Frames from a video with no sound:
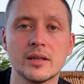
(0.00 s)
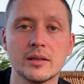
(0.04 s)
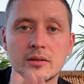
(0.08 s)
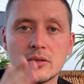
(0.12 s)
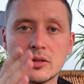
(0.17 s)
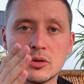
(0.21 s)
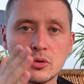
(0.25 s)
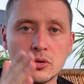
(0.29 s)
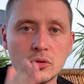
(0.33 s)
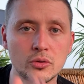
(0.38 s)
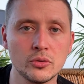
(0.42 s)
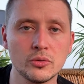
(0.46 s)

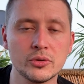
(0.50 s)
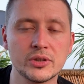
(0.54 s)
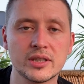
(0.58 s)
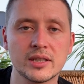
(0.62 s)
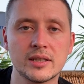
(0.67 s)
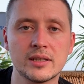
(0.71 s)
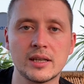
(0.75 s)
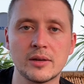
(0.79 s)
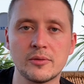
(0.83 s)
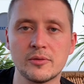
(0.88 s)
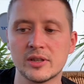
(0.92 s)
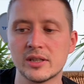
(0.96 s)
you use the
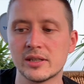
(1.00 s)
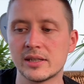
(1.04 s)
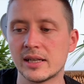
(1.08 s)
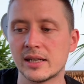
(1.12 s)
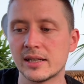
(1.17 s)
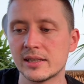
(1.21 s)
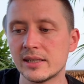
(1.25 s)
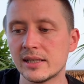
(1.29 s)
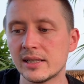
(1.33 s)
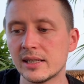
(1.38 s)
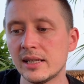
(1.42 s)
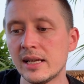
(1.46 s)
definite
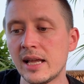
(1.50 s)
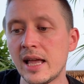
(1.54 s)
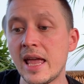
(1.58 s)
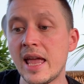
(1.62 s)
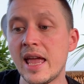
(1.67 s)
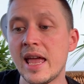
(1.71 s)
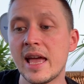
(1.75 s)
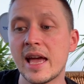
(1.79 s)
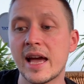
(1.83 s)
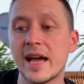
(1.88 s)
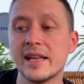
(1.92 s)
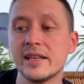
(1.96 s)
article,
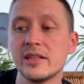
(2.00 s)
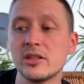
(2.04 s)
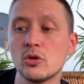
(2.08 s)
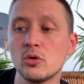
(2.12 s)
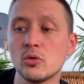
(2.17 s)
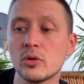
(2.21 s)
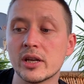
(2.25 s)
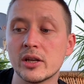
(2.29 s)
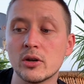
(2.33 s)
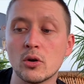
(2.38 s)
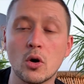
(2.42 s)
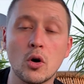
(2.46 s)
and you
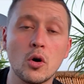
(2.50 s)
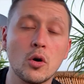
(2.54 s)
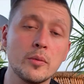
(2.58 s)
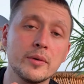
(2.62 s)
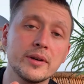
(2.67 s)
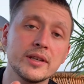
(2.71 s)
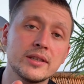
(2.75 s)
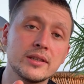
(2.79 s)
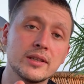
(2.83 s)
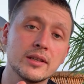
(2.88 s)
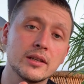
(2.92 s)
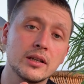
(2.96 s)
can
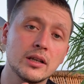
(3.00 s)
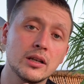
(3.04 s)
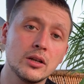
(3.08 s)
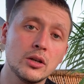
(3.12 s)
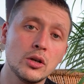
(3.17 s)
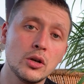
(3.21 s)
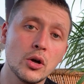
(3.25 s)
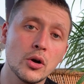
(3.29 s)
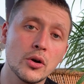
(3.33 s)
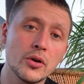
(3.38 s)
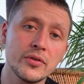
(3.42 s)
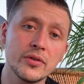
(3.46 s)
always
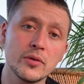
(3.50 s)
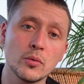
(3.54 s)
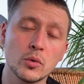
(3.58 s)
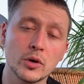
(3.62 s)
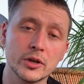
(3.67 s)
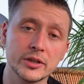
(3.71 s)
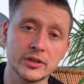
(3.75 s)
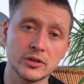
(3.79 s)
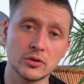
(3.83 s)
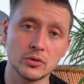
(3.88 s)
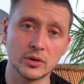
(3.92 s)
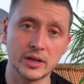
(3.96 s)
learn the
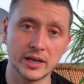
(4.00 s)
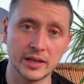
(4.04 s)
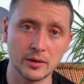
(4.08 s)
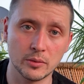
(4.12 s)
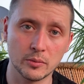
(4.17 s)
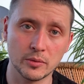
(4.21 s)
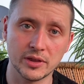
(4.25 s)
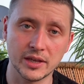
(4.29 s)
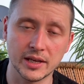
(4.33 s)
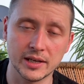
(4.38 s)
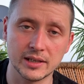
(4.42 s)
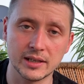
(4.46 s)
words together
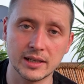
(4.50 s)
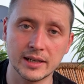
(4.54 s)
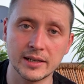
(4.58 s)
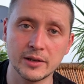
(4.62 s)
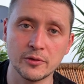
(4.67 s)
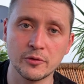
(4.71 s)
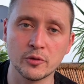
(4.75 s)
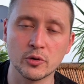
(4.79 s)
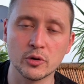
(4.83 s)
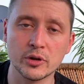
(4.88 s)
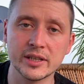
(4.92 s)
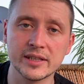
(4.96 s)
with that. Like
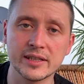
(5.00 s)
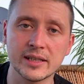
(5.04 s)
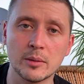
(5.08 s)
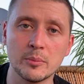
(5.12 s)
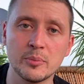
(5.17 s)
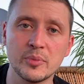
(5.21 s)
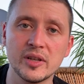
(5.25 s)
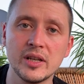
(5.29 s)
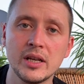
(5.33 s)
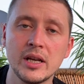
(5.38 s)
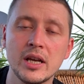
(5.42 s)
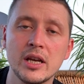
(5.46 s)
for
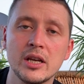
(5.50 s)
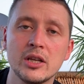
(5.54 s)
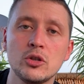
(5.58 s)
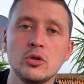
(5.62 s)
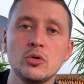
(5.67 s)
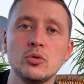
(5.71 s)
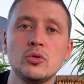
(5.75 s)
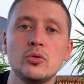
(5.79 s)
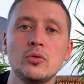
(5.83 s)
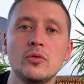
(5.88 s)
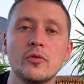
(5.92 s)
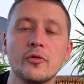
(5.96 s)
example,
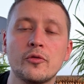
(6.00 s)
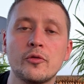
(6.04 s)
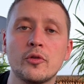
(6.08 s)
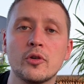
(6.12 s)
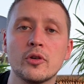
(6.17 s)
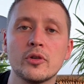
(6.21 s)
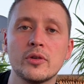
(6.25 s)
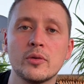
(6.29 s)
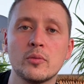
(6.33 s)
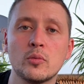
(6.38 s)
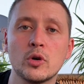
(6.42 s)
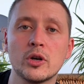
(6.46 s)
for
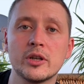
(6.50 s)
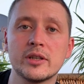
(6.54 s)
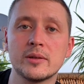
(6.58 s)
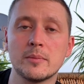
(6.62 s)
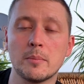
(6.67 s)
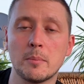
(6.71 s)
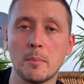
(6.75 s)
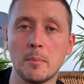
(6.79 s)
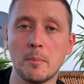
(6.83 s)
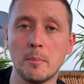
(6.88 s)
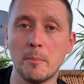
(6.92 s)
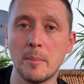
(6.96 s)
the word
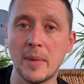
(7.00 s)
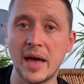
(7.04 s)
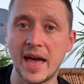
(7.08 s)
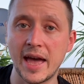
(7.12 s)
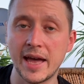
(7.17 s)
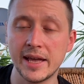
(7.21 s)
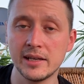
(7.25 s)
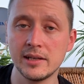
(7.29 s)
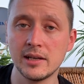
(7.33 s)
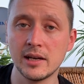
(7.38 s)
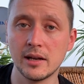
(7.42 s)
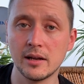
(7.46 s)

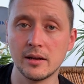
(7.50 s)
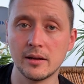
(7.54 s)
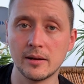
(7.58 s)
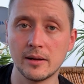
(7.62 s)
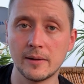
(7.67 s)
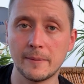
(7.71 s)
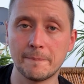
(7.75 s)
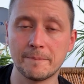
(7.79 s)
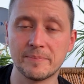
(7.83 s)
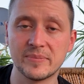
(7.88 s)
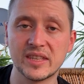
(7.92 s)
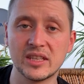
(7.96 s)
man,
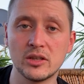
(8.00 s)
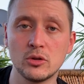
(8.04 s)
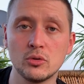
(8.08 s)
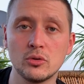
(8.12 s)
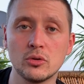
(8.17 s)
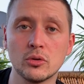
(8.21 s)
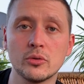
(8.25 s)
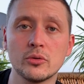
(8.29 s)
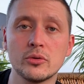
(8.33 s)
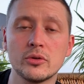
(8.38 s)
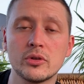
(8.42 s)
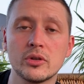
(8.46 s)
you
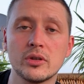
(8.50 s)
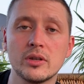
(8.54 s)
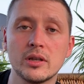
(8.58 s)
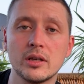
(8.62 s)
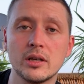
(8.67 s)
don't